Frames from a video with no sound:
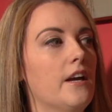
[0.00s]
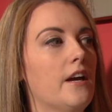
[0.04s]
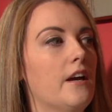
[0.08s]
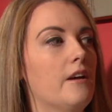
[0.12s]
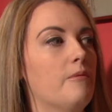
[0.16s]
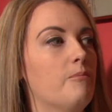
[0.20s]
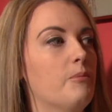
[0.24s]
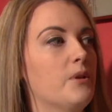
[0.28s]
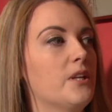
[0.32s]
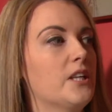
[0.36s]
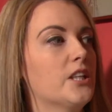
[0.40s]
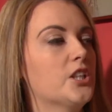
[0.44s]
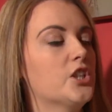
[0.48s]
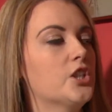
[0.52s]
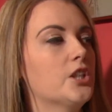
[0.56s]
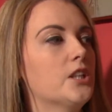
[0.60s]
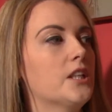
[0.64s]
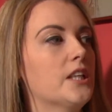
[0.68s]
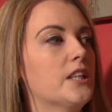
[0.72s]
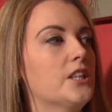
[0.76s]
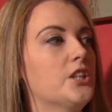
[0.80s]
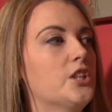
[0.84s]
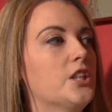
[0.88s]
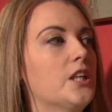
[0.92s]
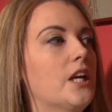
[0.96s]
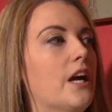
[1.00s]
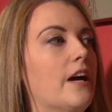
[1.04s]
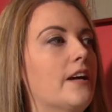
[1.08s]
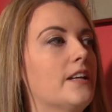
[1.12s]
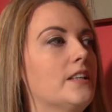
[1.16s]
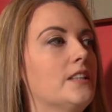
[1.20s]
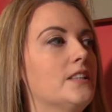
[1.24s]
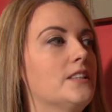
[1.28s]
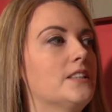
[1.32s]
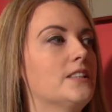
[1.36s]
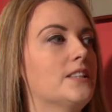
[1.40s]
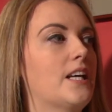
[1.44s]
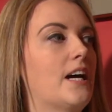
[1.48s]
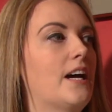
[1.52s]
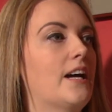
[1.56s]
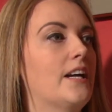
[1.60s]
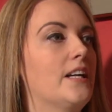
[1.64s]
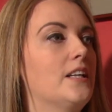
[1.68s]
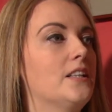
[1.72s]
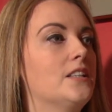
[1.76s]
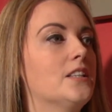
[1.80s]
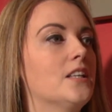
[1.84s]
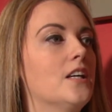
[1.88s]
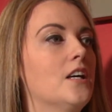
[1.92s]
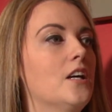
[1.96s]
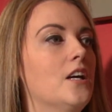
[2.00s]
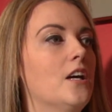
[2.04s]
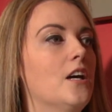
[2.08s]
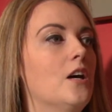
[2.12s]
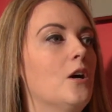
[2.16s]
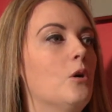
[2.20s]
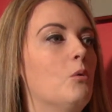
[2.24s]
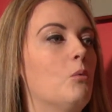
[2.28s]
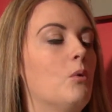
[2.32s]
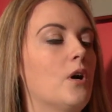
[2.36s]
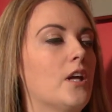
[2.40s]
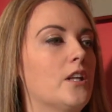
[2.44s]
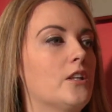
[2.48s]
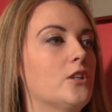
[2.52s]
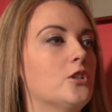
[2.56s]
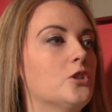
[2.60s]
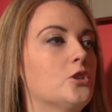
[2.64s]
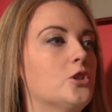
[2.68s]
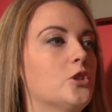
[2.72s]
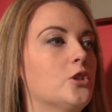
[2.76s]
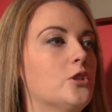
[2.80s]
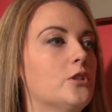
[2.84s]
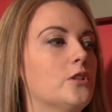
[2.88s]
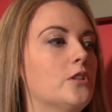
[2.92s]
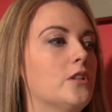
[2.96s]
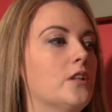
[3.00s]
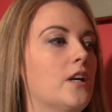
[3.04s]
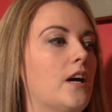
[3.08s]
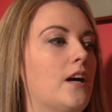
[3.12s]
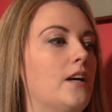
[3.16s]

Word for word: Um, initially, she had to decide whether to.